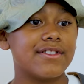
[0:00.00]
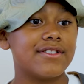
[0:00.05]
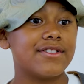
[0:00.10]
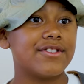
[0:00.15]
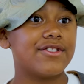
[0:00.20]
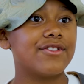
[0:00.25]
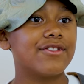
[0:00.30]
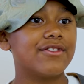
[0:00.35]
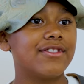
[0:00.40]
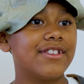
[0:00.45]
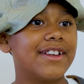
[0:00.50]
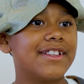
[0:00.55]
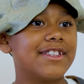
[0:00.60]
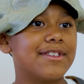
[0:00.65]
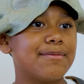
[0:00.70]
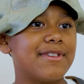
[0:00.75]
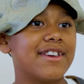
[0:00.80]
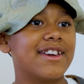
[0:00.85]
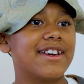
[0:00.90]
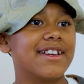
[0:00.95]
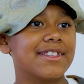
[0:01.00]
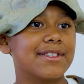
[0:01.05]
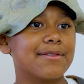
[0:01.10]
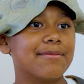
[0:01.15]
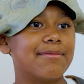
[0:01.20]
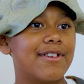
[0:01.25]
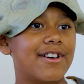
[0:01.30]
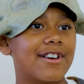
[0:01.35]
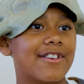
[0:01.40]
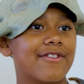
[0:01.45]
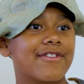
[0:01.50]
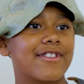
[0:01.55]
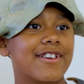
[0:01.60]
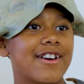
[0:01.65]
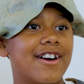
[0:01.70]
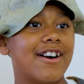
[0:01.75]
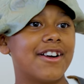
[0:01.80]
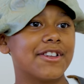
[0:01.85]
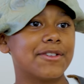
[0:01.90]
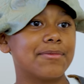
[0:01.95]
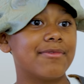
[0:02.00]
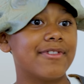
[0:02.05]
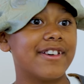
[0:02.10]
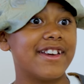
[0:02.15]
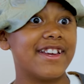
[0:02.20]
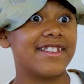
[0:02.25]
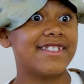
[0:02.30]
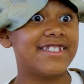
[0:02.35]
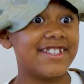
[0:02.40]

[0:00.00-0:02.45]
And she'll let me at the park for cosplay